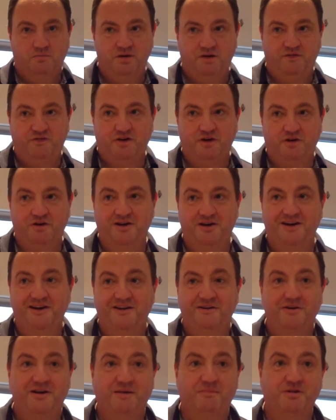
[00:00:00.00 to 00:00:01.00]
Well, if you go,
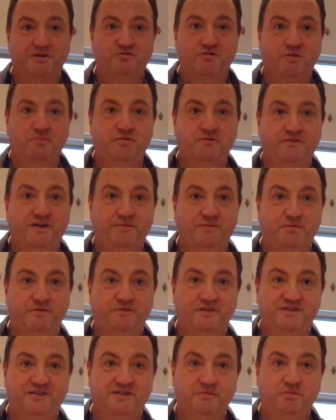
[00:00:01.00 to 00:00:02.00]
look how much trouble we've had with
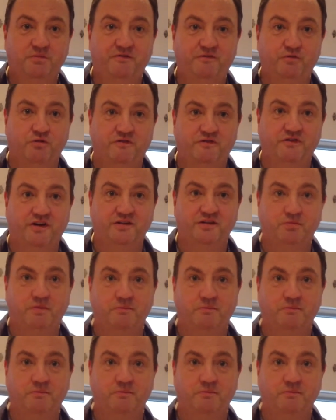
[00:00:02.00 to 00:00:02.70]
four fighters.